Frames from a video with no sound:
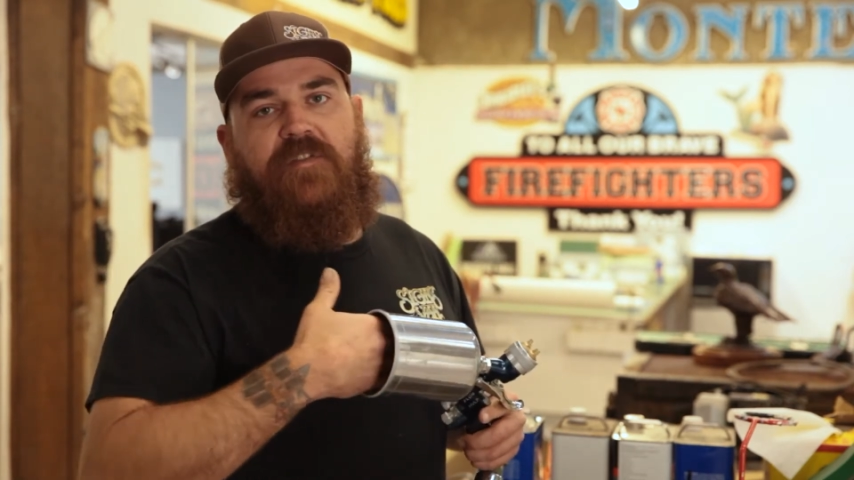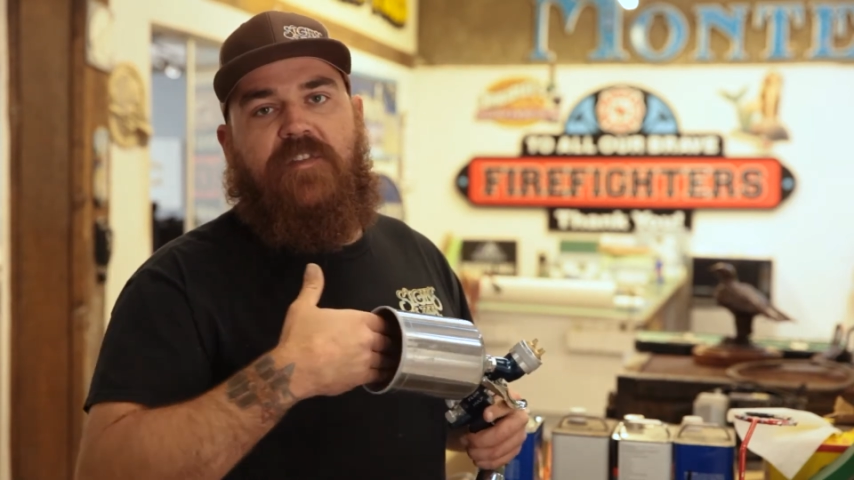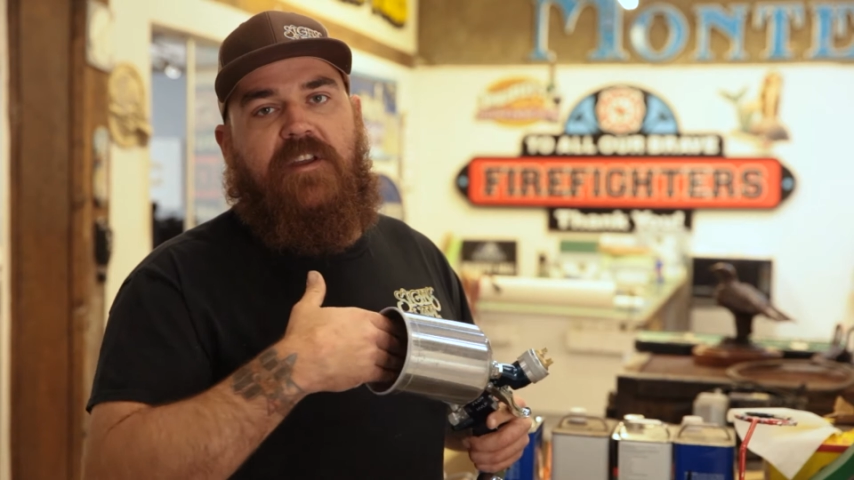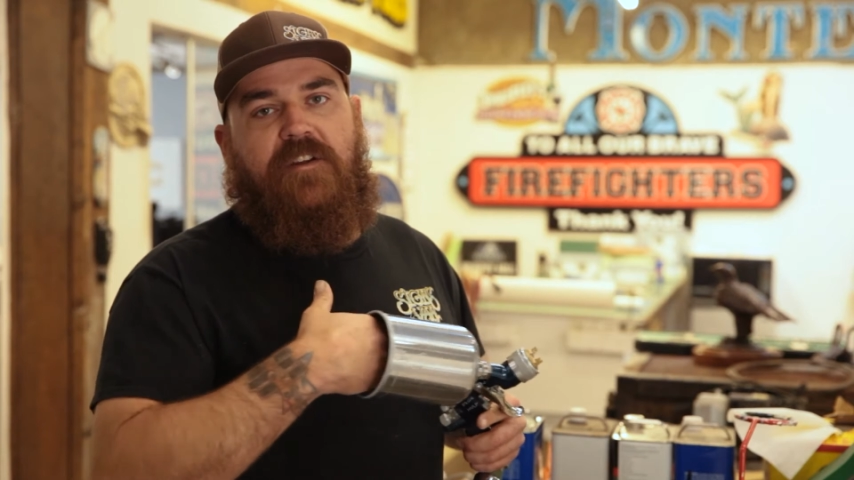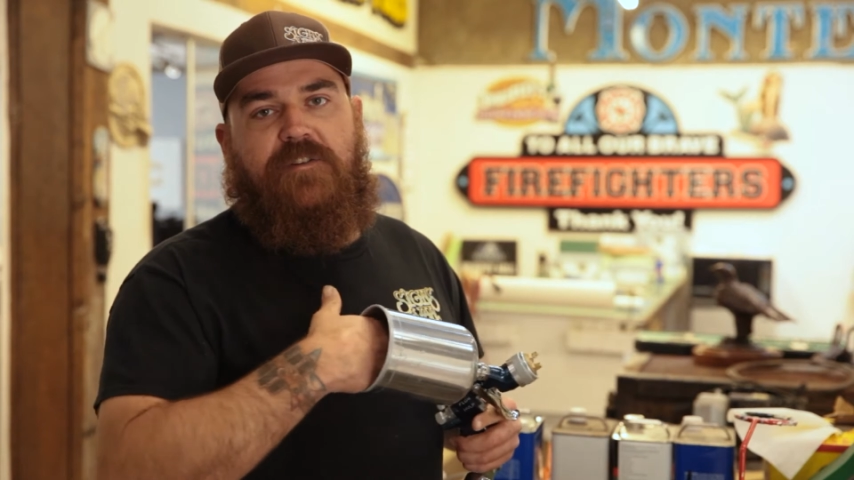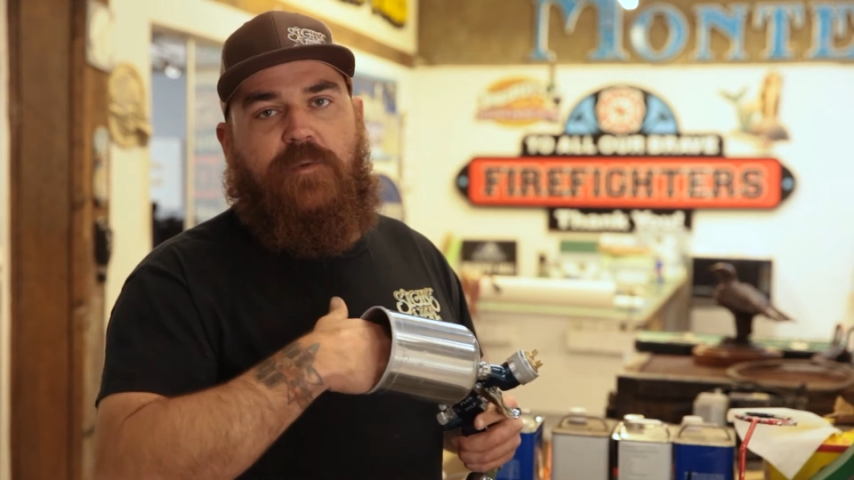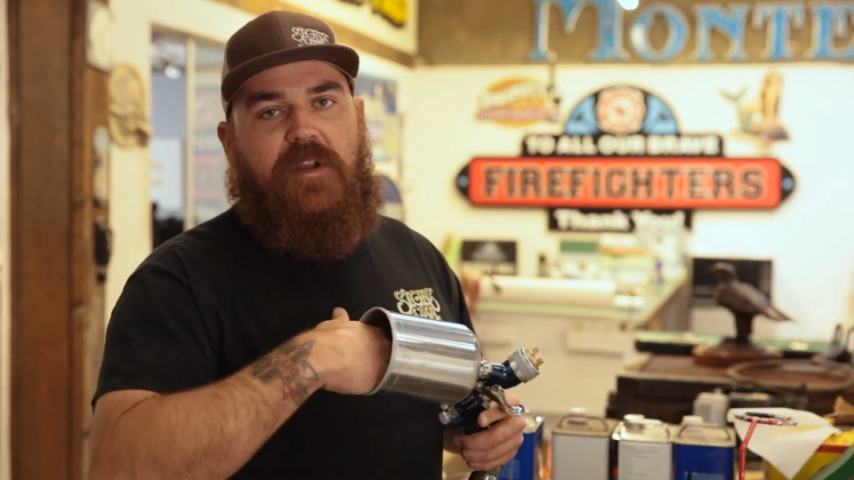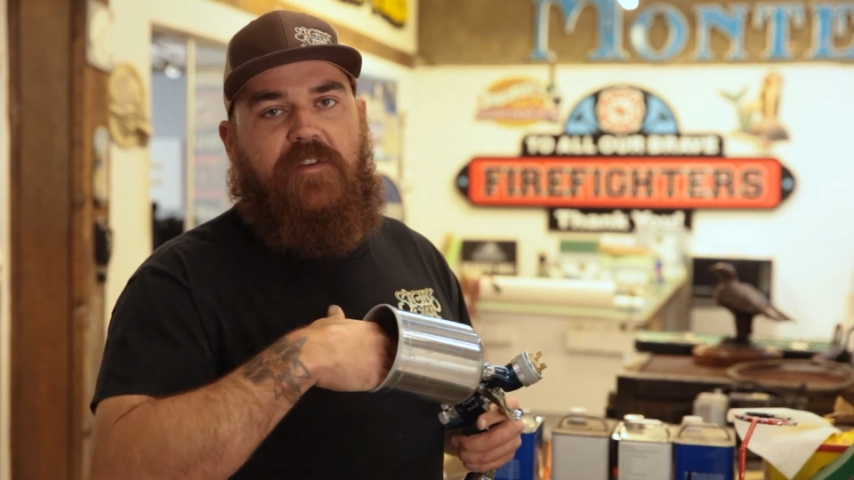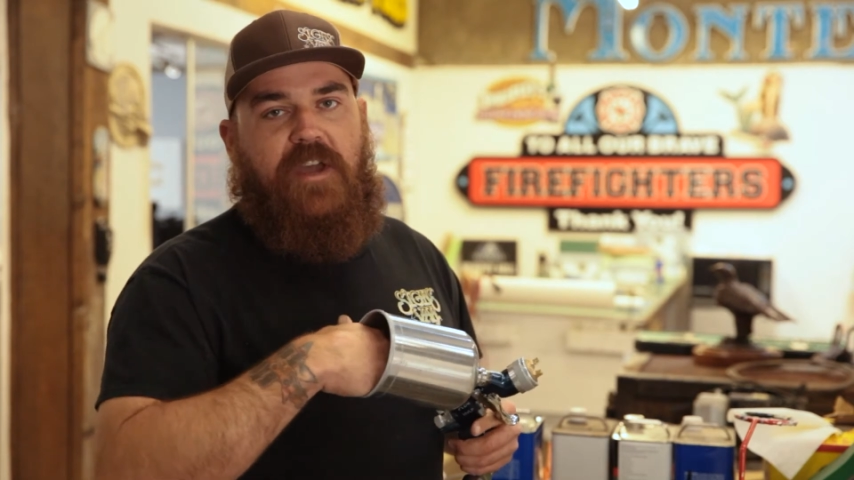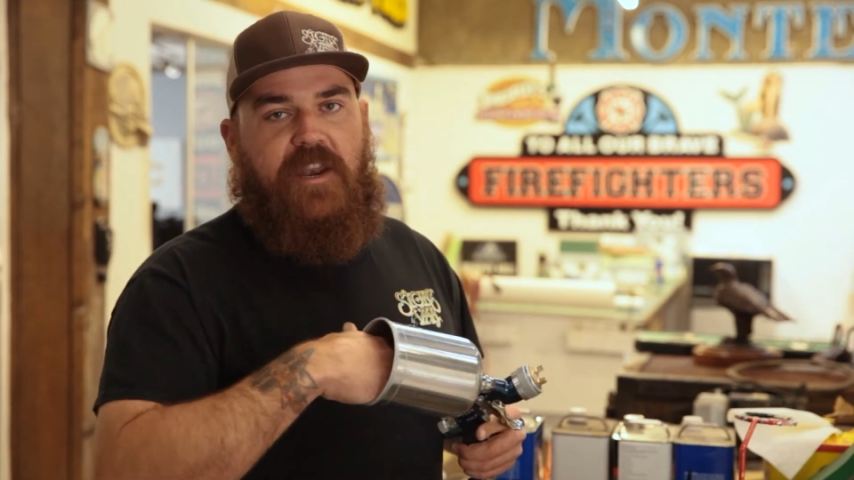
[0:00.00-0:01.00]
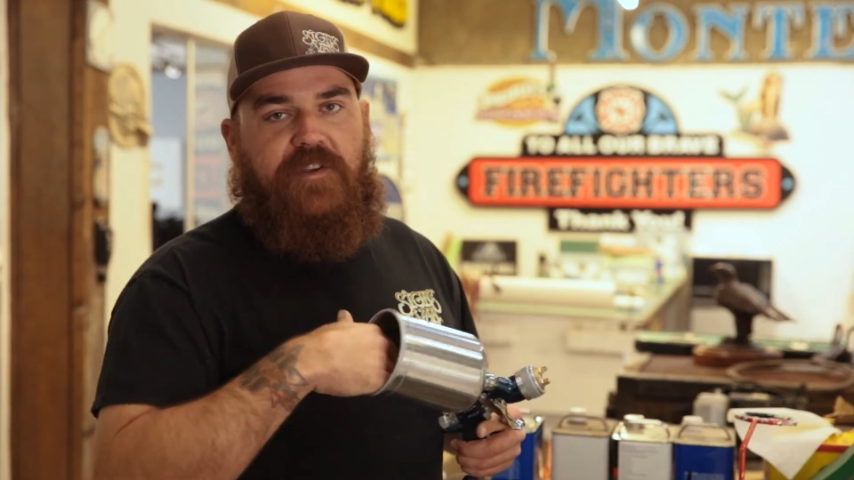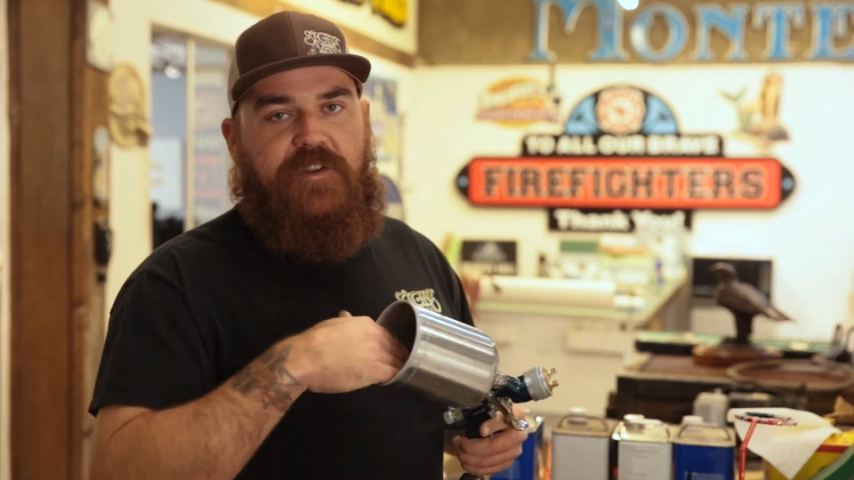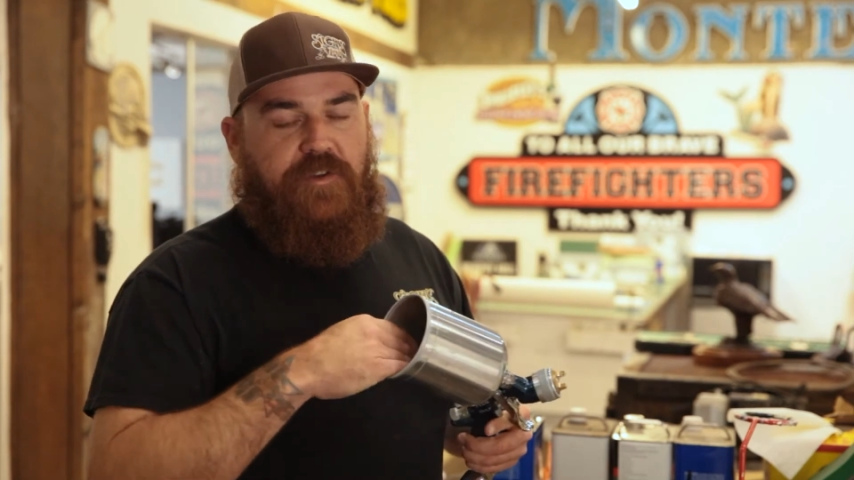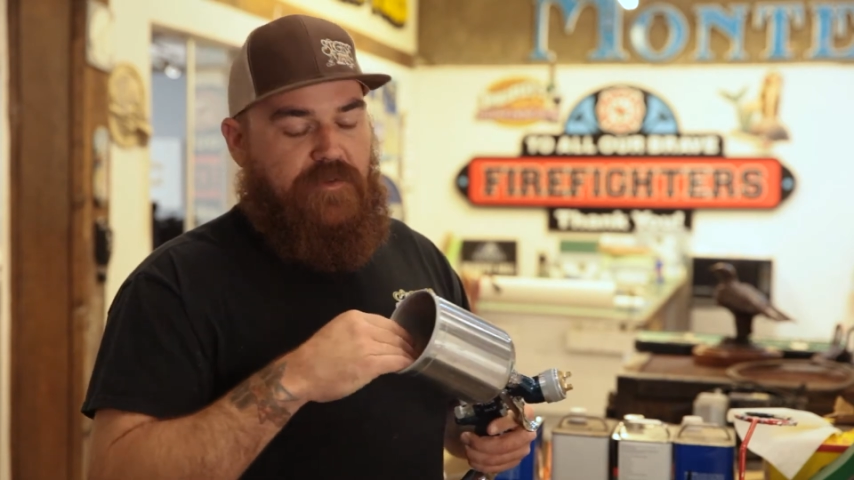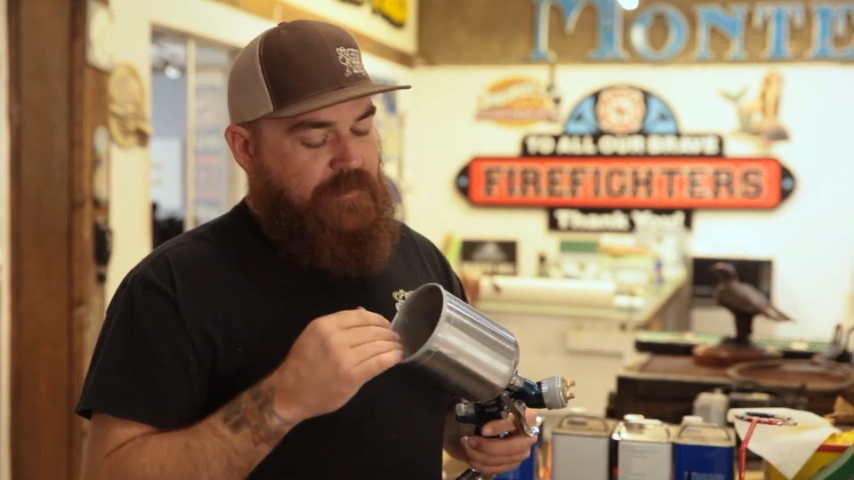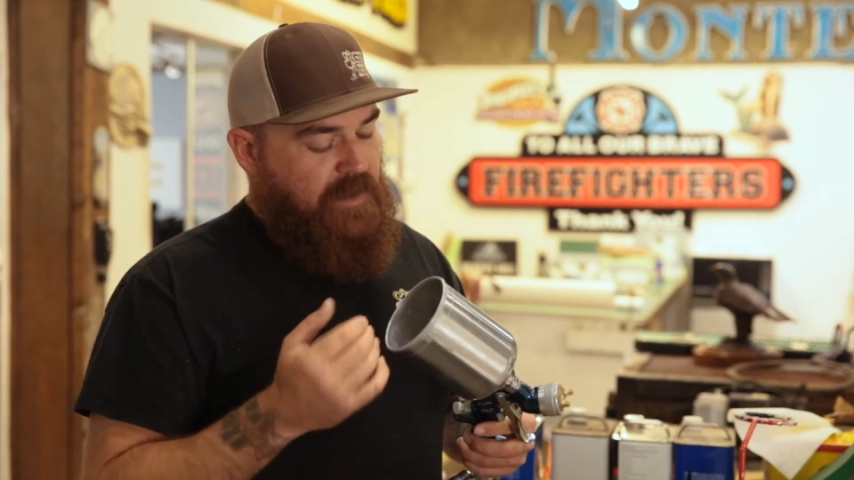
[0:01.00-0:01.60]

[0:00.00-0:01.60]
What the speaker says: fingers, whatever you got to do.